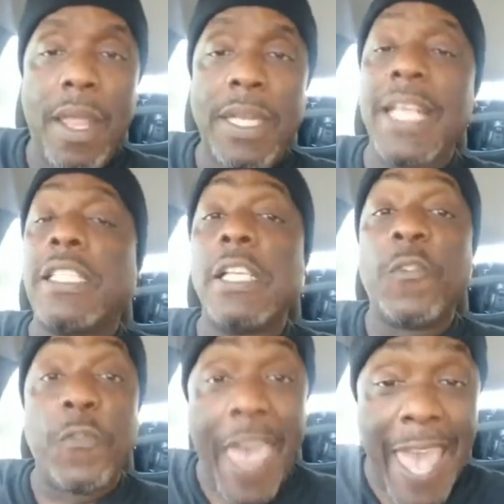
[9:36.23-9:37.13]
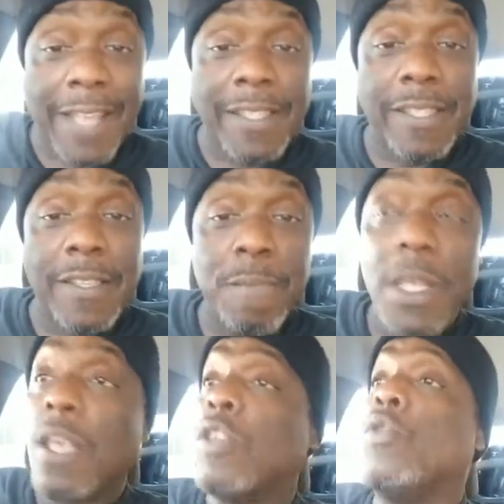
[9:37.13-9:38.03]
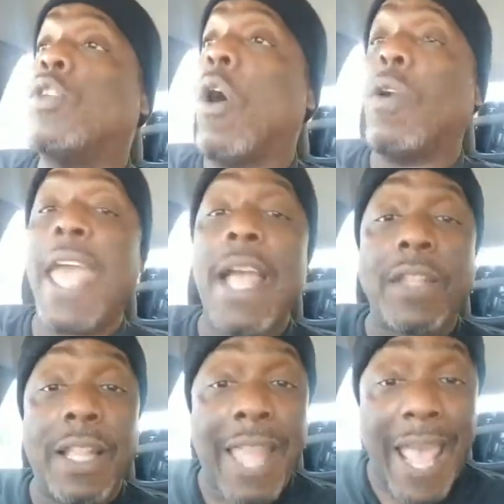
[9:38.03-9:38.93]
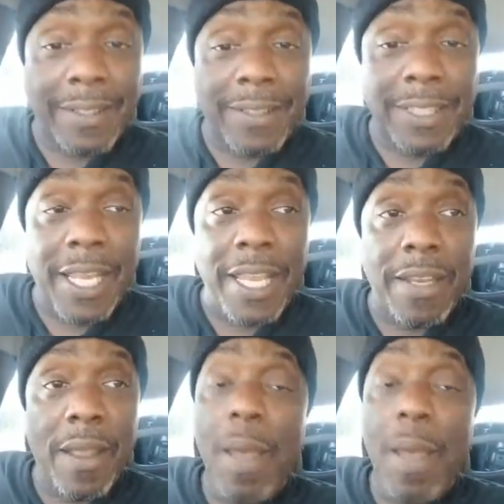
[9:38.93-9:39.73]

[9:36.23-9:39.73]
This is facts. You don't have to like the shit,